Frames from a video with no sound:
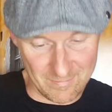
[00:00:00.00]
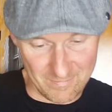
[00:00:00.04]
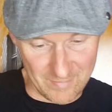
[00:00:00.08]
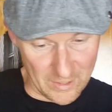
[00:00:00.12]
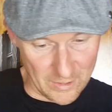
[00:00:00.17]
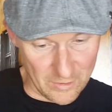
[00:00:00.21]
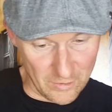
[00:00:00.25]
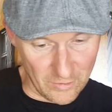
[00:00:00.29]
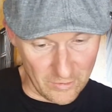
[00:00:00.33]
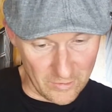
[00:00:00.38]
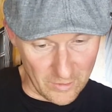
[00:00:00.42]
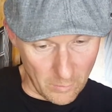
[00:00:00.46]

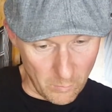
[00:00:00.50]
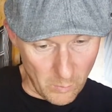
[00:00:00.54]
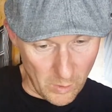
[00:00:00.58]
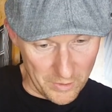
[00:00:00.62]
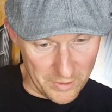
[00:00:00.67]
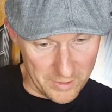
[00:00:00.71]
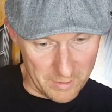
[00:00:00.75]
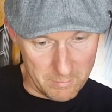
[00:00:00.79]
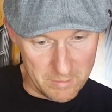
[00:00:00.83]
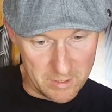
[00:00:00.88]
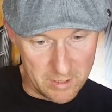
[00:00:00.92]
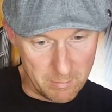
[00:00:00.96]
just don't want
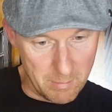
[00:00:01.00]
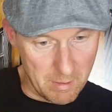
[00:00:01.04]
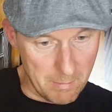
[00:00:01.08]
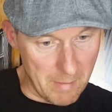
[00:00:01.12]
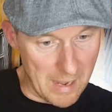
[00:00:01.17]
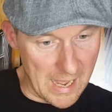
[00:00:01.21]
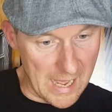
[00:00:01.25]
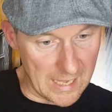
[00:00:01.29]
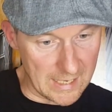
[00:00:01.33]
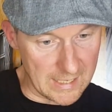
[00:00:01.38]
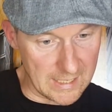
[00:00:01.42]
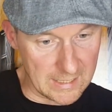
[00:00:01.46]
them to be
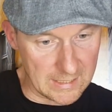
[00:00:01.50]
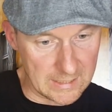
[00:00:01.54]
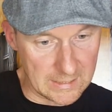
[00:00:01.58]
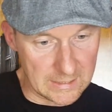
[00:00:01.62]
bad.